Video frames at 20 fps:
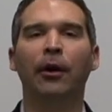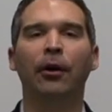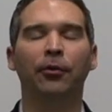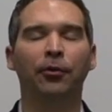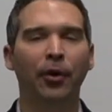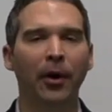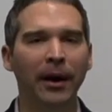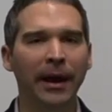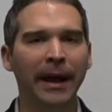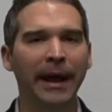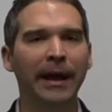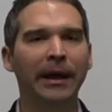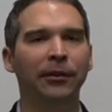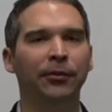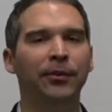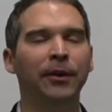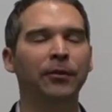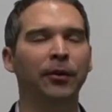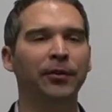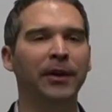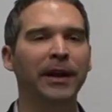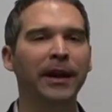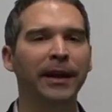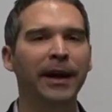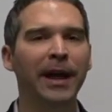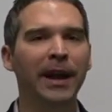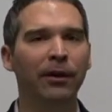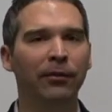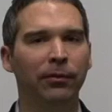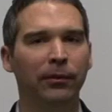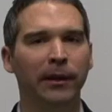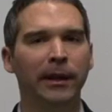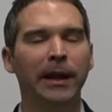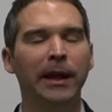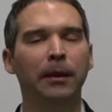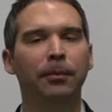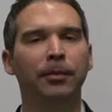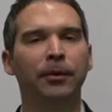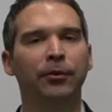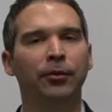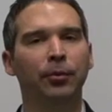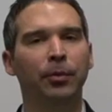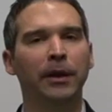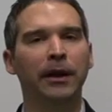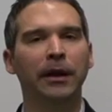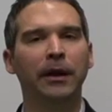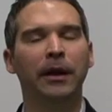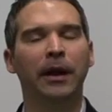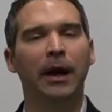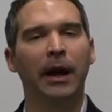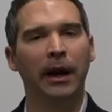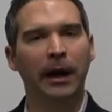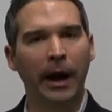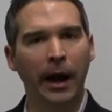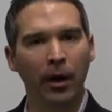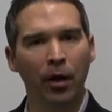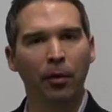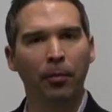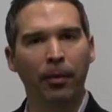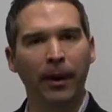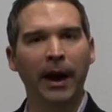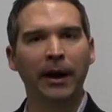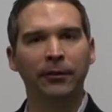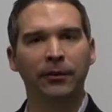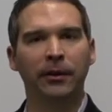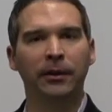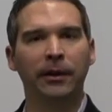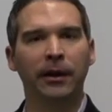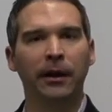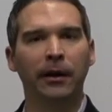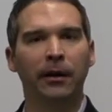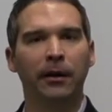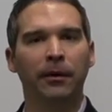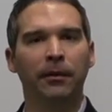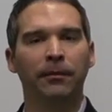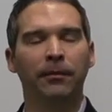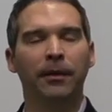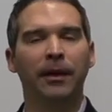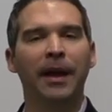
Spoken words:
trying to see if there's any kind of link between chiropractic care